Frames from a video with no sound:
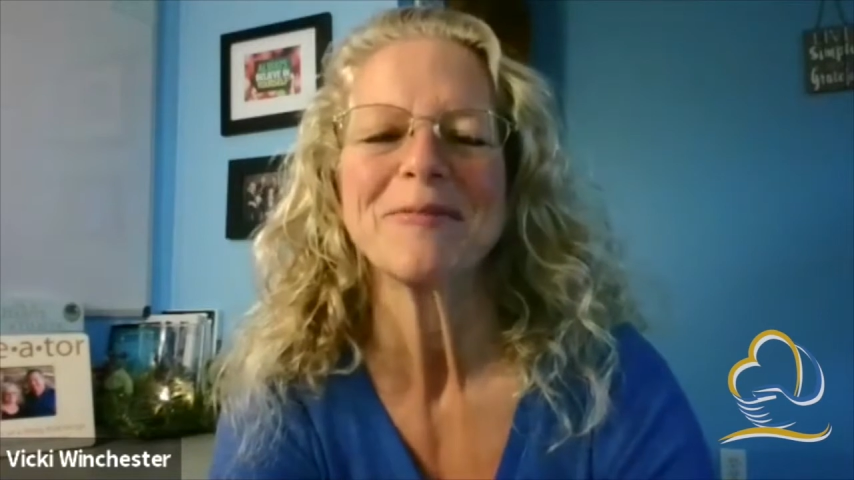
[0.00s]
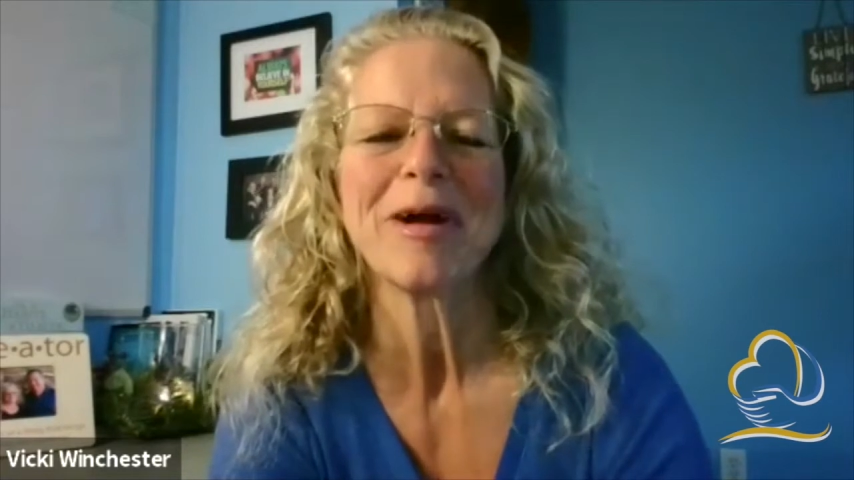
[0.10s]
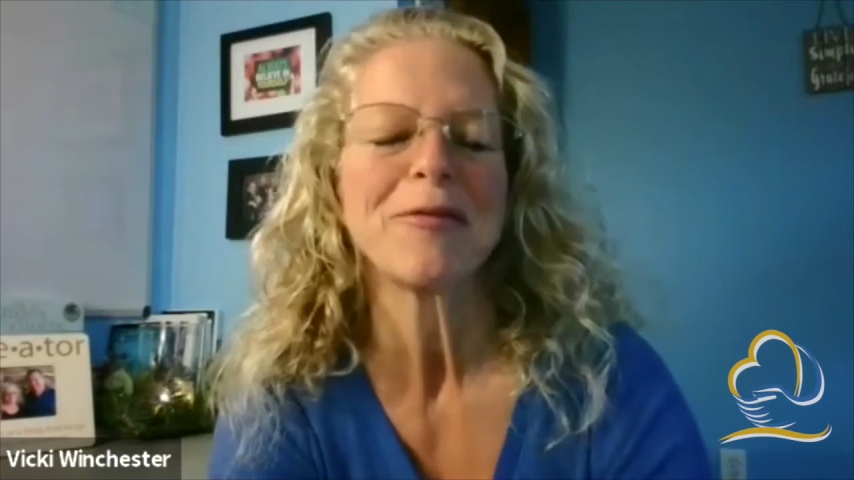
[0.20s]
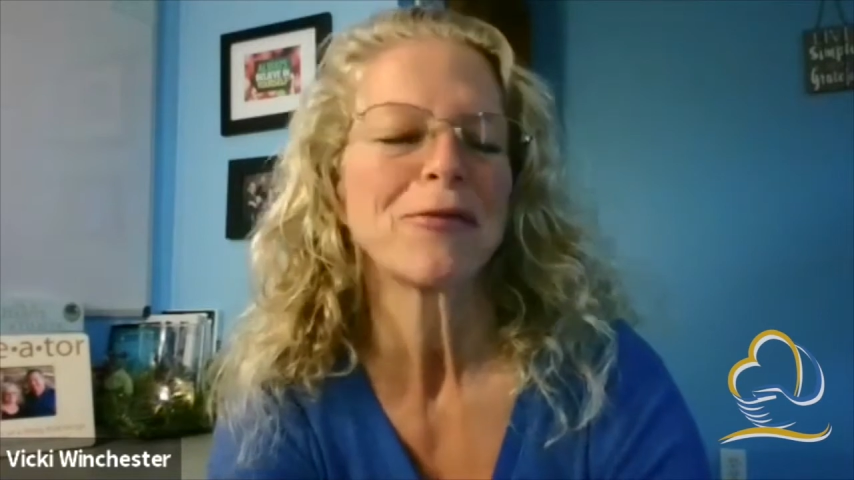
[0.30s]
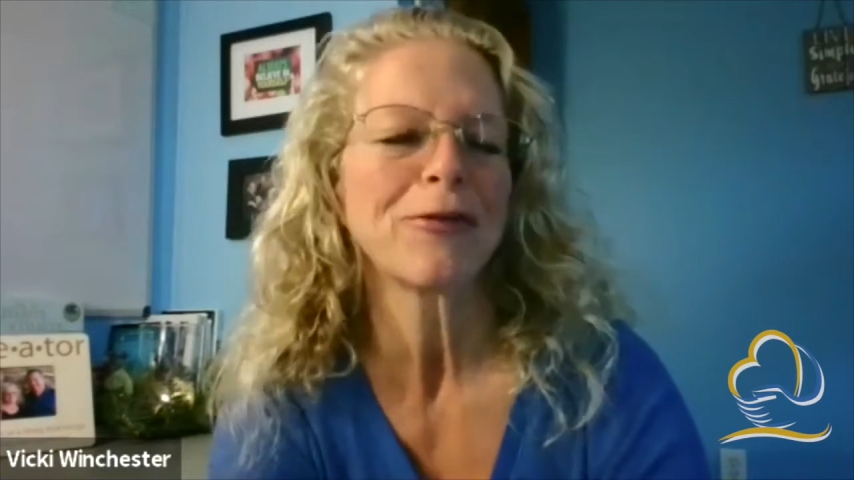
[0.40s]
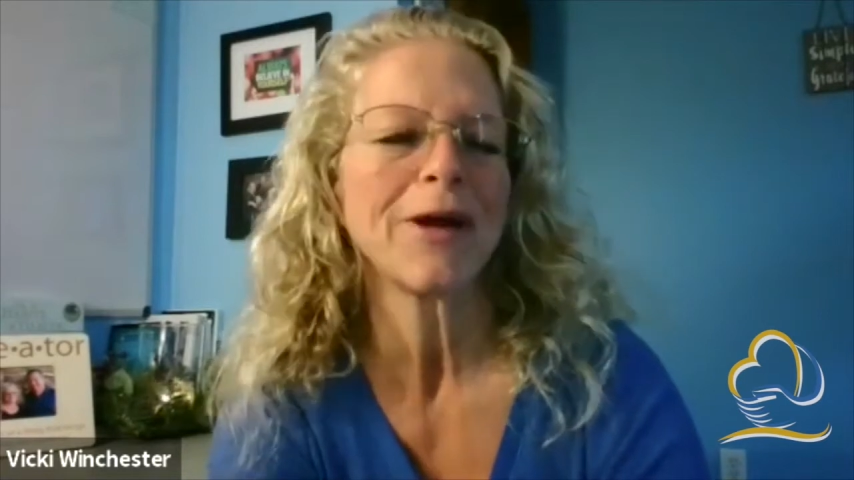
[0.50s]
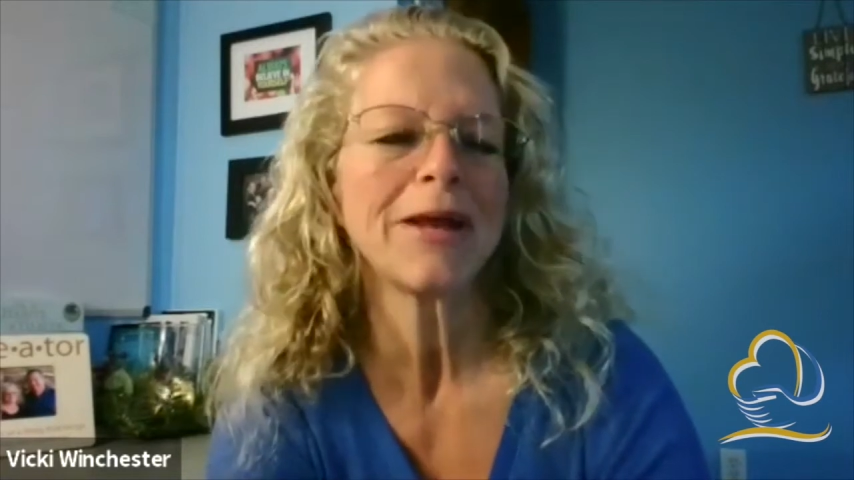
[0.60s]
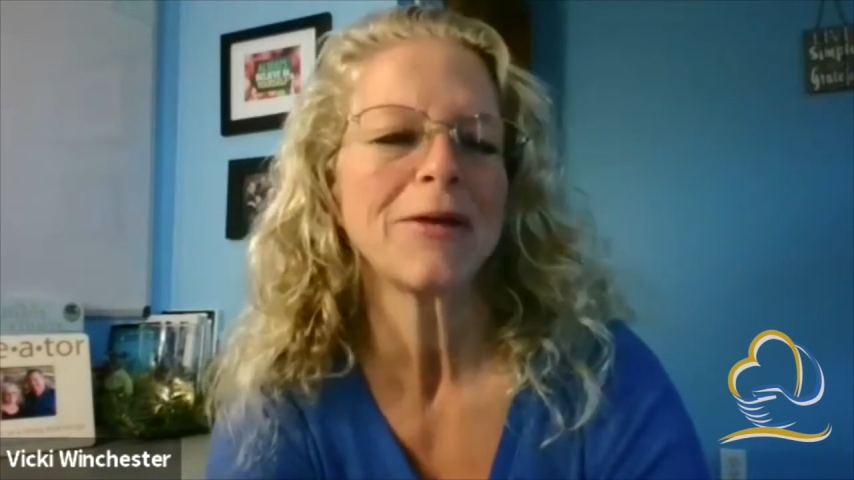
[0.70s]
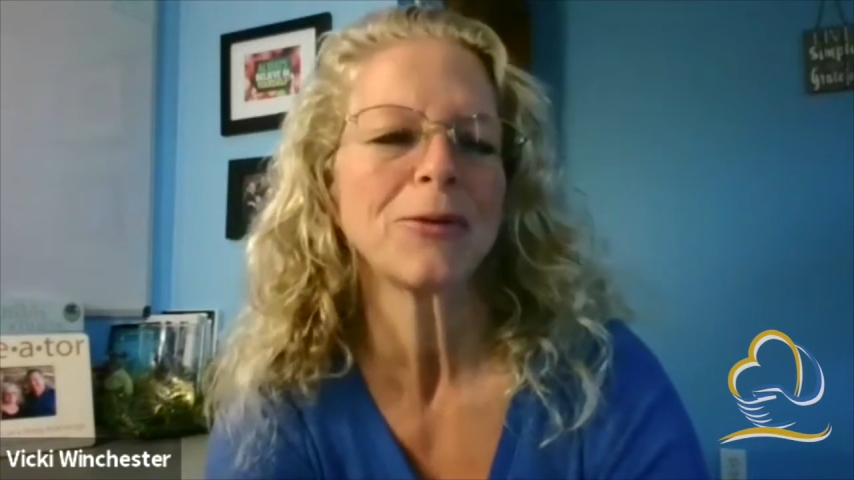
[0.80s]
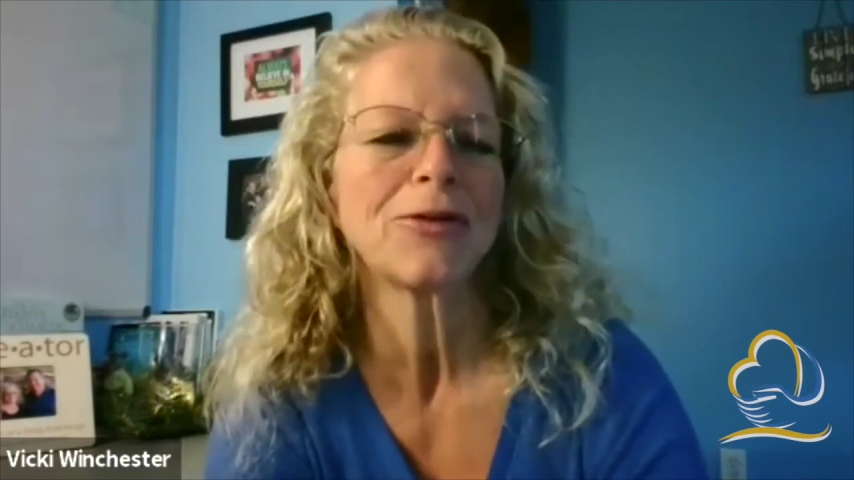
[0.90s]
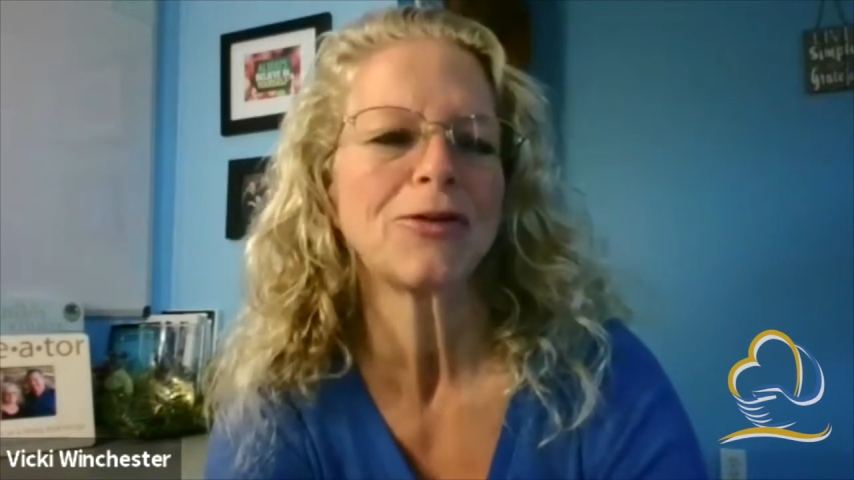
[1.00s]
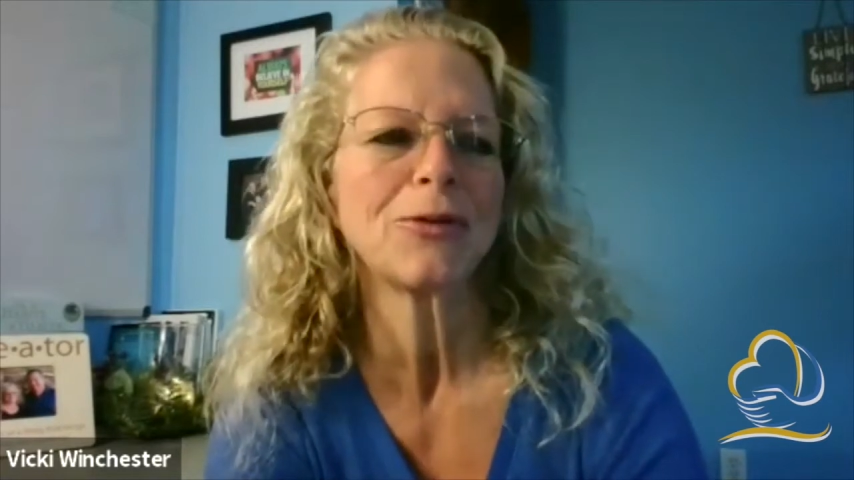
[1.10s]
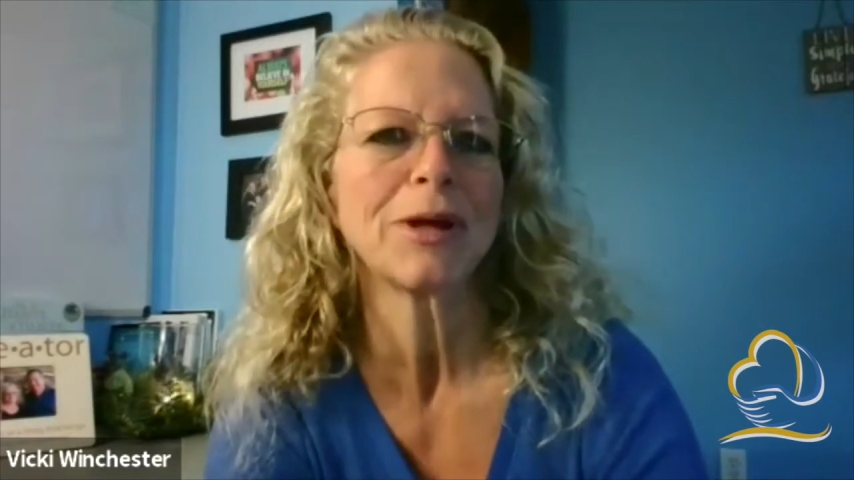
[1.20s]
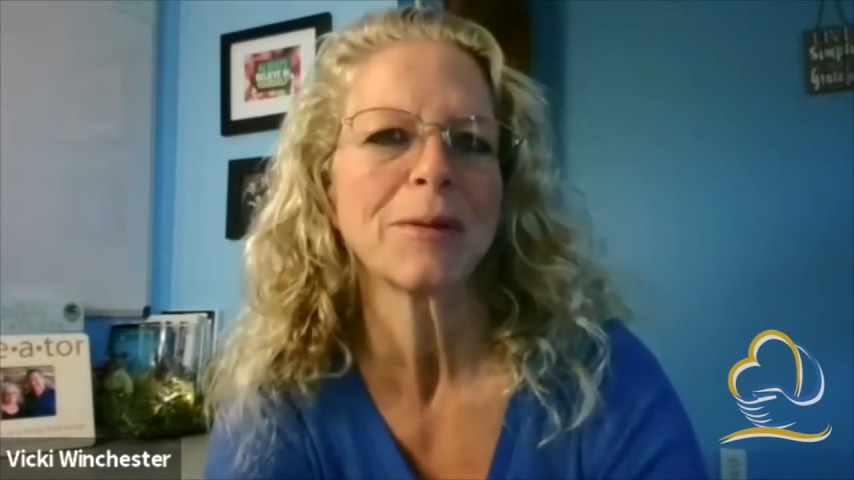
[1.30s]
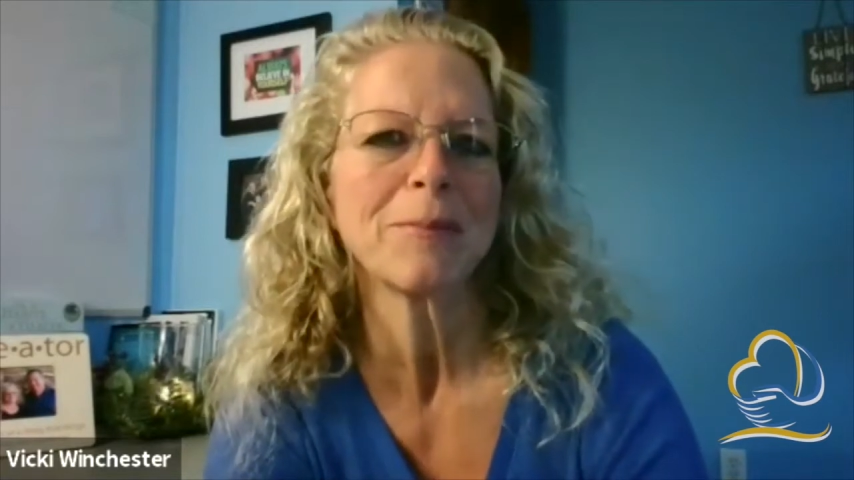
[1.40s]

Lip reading: my friend was doing